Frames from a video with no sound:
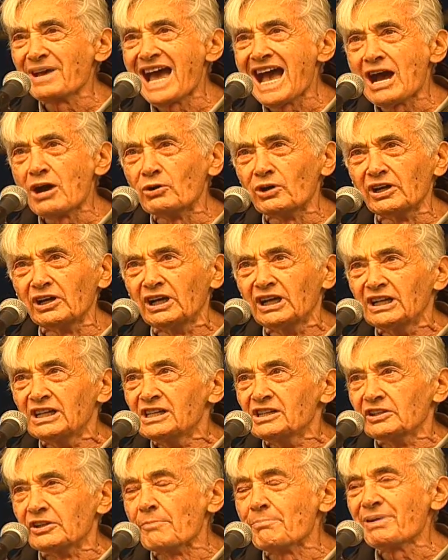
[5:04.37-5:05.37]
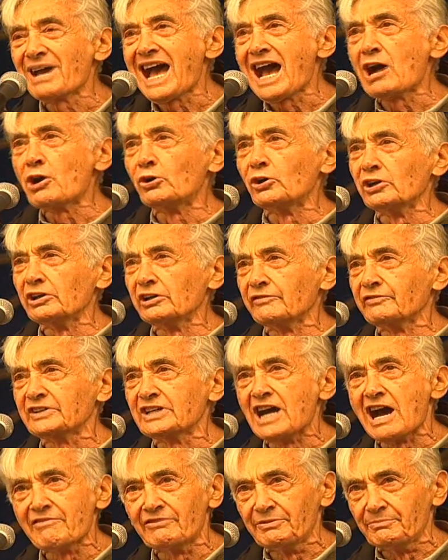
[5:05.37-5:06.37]
power of
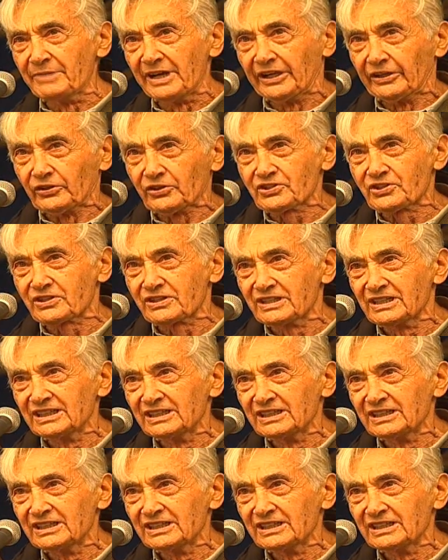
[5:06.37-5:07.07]
governments